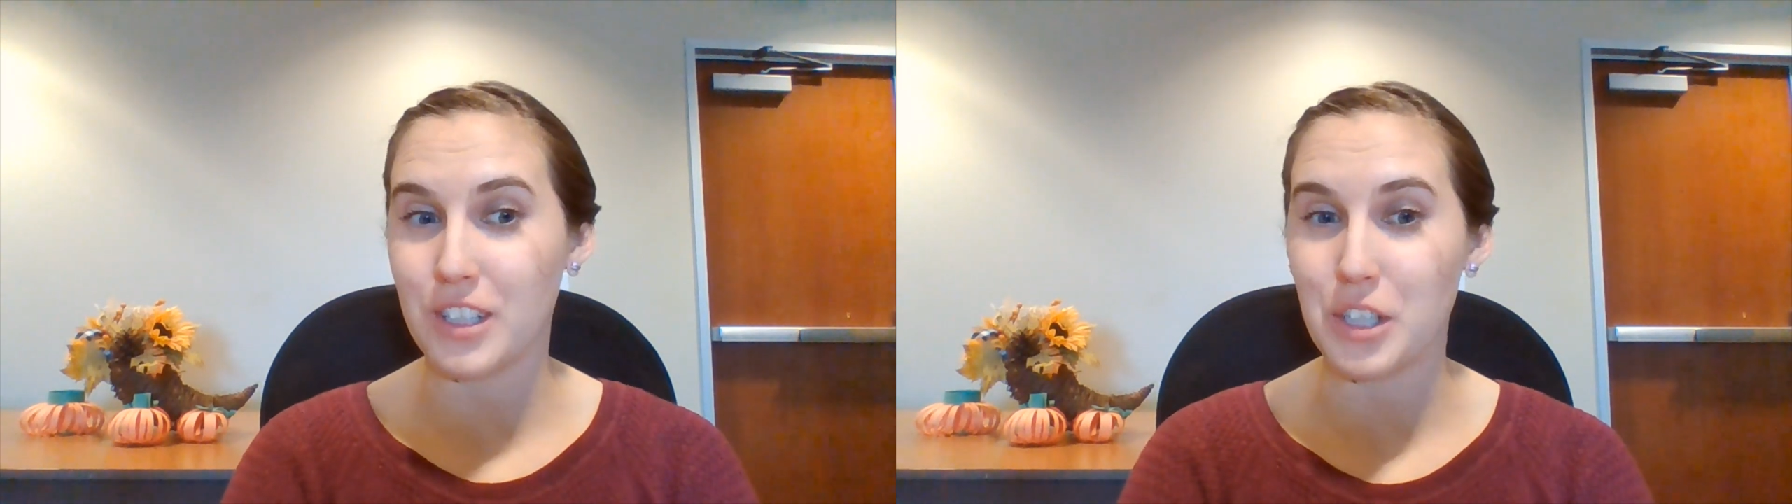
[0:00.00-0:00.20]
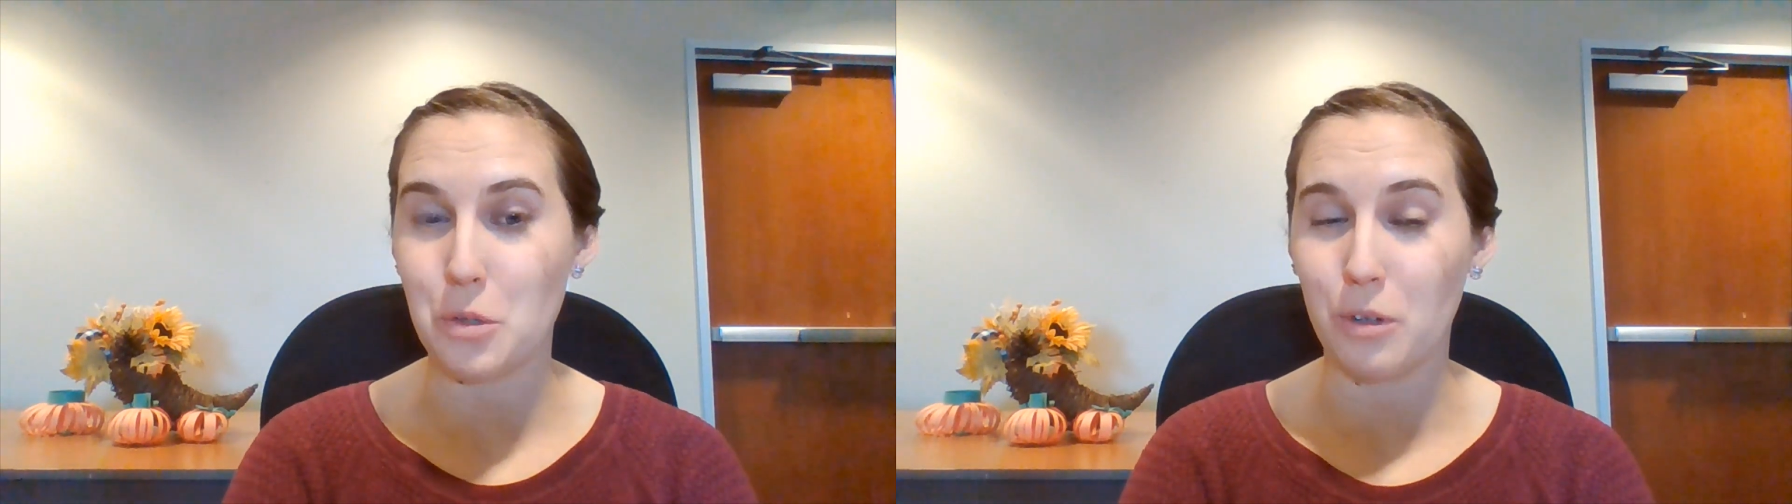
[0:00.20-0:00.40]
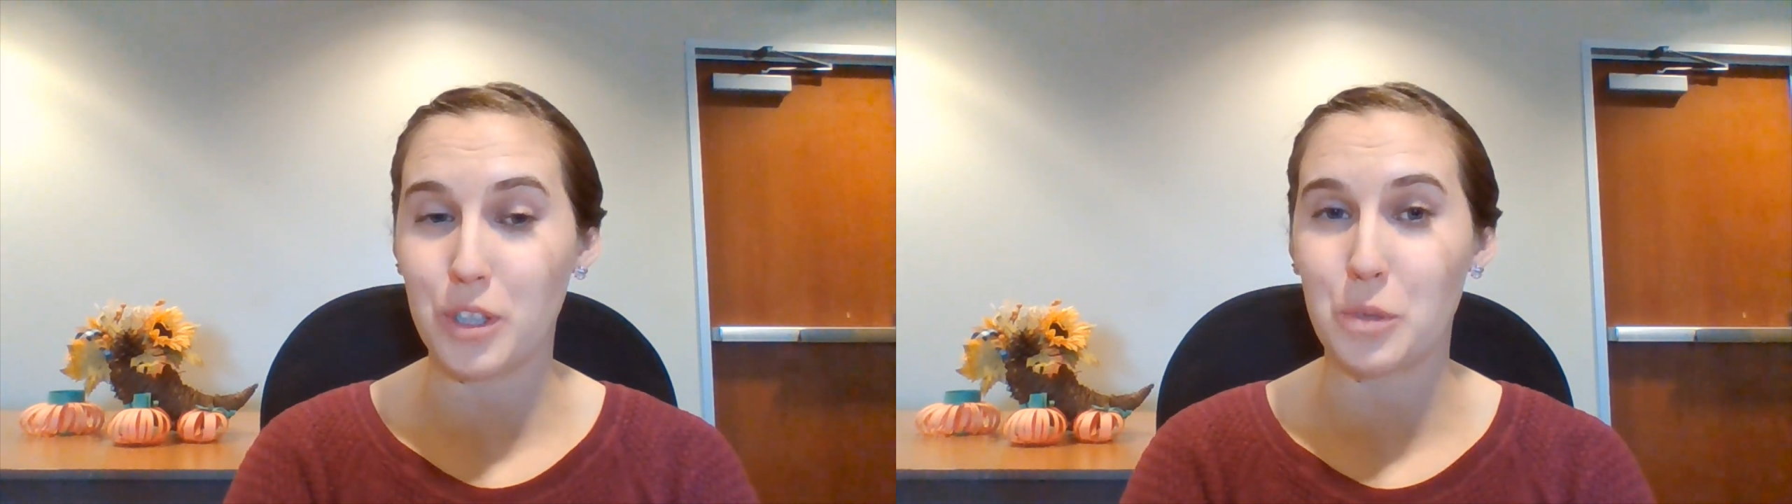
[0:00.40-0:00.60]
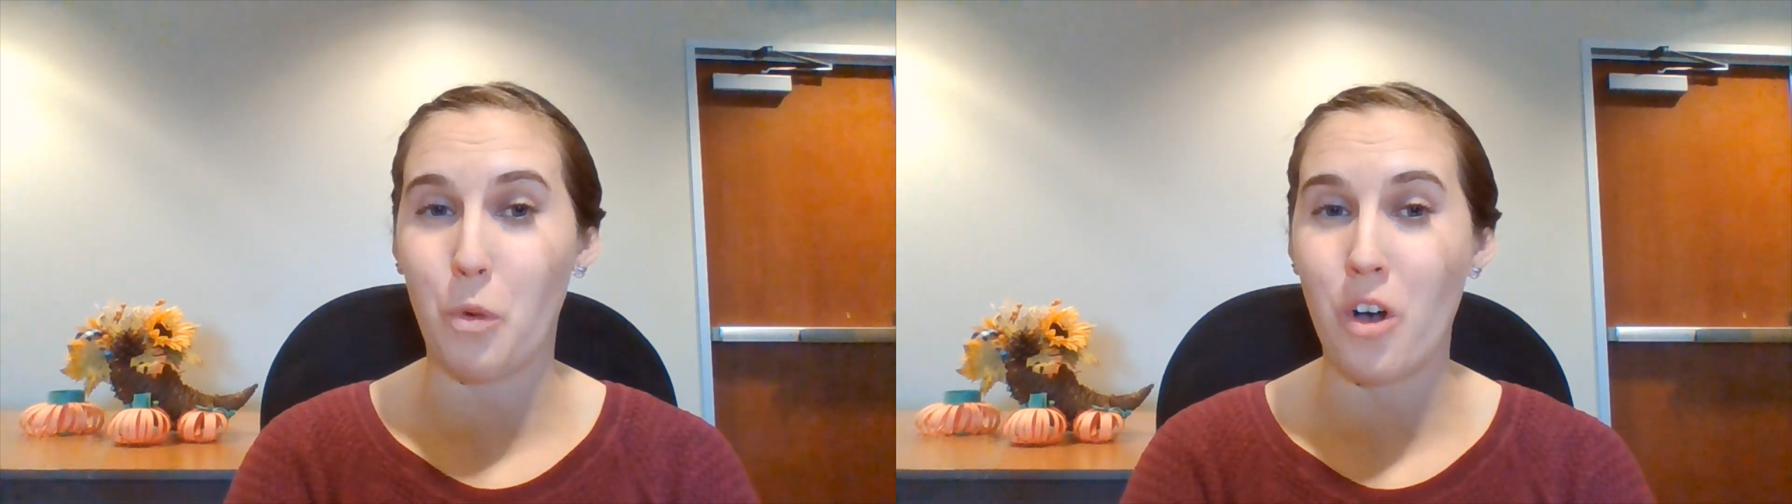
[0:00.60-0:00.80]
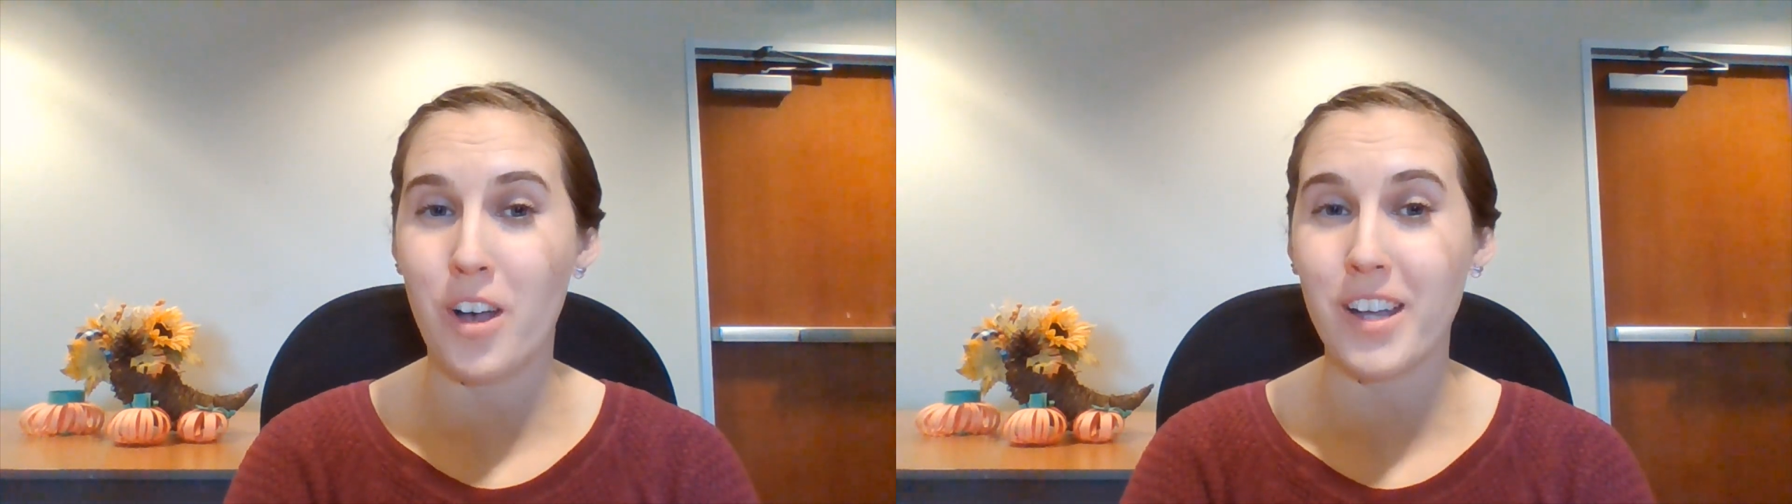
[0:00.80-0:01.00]
into a
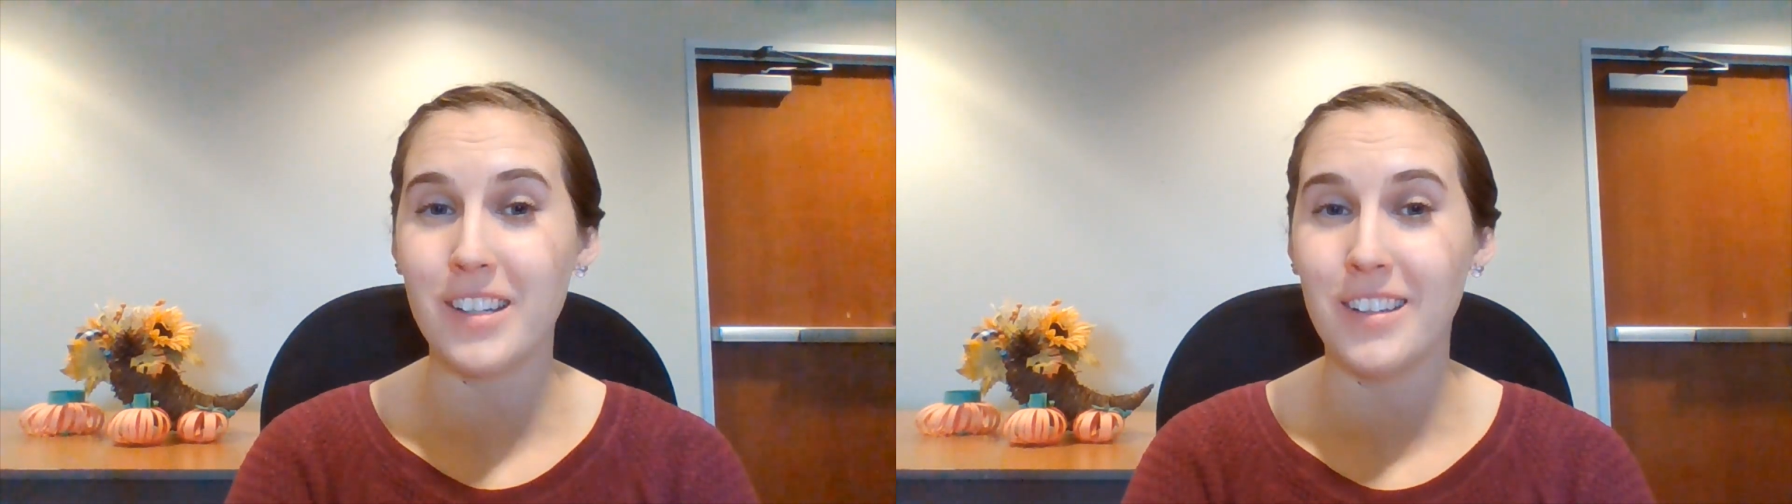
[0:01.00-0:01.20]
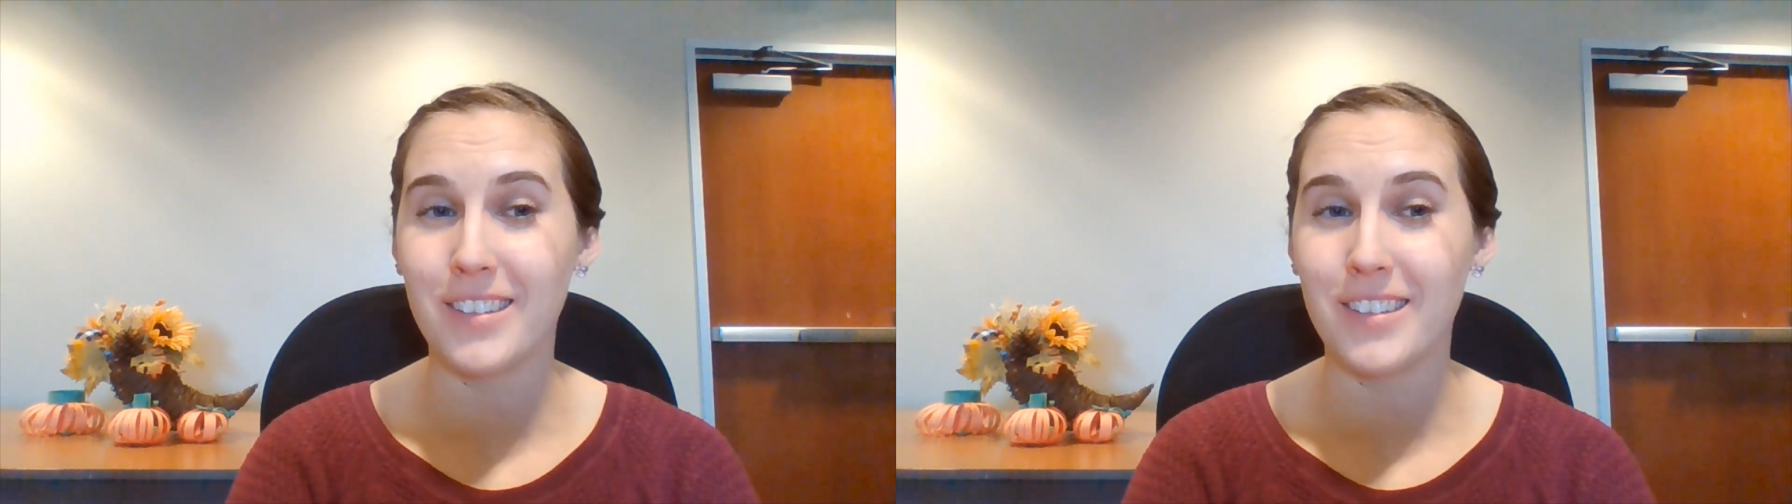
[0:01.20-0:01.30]
swan.